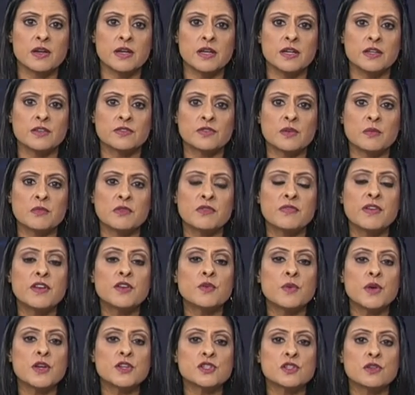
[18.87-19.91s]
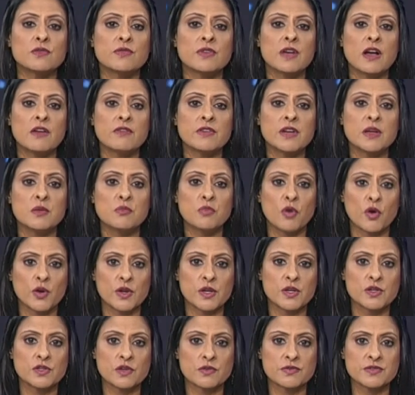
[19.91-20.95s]
He's from the Federation of Governing
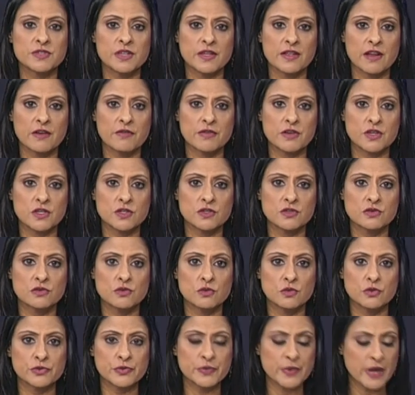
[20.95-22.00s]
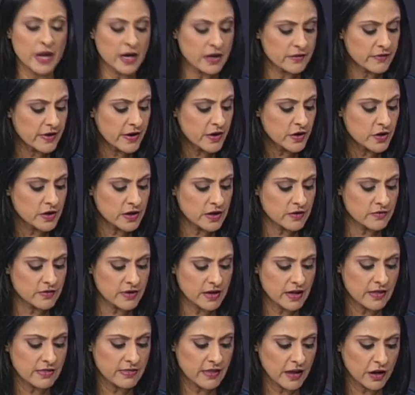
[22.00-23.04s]
Bodies of South African Schools. Riaan, a very good
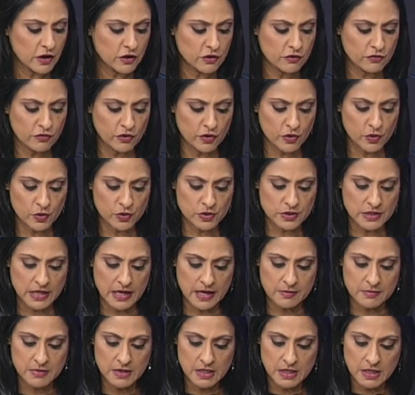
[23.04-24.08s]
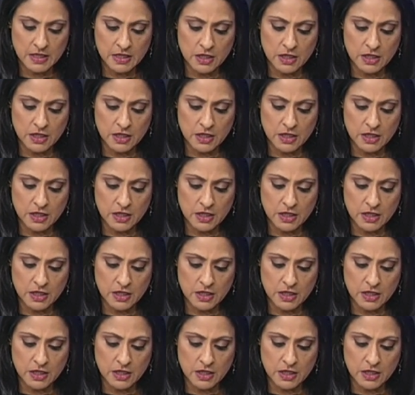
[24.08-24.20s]
evening and thank you for your time.